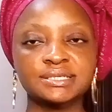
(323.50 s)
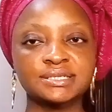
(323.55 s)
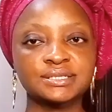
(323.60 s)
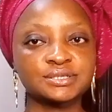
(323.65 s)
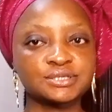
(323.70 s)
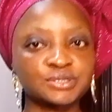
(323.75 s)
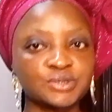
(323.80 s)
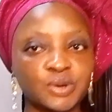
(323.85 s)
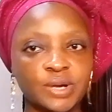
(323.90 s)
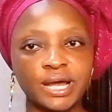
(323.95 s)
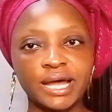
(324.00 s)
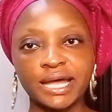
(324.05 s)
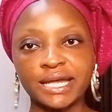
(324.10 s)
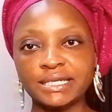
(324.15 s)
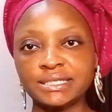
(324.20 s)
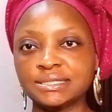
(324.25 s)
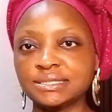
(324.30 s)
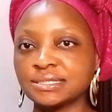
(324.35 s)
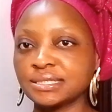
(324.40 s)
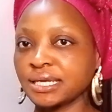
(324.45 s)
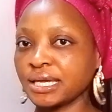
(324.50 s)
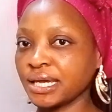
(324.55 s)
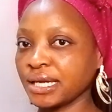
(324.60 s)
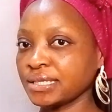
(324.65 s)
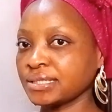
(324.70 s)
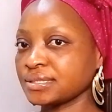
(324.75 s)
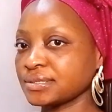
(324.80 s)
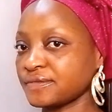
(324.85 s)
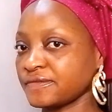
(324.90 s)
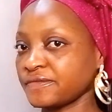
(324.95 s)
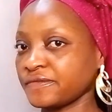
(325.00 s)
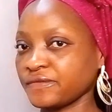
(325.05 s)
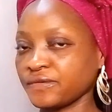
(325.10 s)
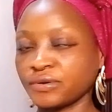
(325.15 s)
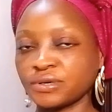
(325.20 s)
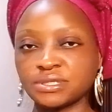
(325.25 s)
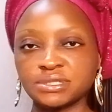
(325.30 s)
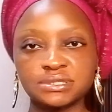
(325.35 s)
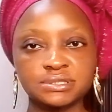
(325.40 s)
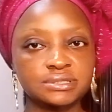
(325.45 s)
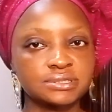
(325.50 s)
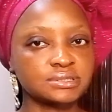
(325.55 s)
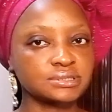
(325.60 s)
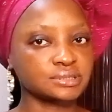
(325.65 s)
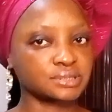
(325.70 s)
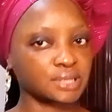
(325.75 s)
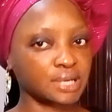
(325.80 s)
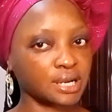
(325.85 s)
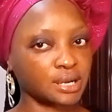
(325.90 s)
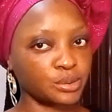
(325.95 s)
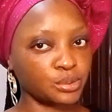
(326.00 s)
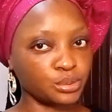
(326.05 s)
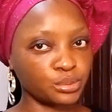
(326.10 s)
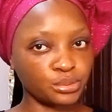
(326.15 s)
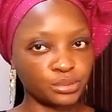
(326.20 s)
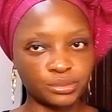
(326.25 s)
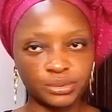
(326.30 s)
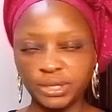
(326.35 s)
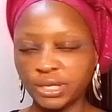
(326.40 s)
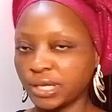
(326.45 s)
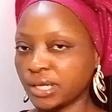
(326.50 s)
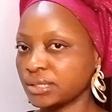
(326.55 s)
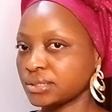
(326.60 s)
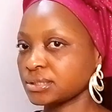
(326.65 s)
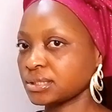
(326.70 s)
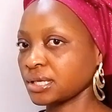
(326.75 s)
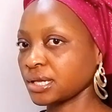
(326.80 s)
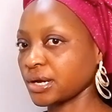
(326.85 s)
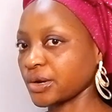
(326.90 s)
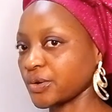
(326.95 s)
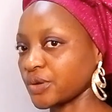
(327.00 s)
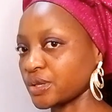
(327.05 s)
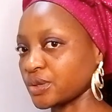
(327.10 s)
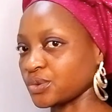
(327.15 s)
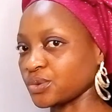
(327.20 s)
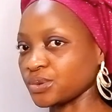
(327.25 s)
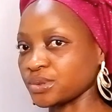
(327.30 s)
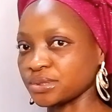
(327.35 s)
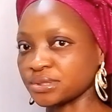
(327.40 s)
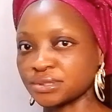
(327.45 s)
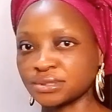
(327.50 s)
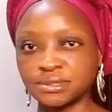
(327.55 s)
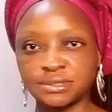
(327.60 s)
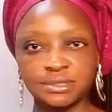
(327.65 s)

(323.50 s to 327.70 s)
So guys, here is the front now. You can see how it looks.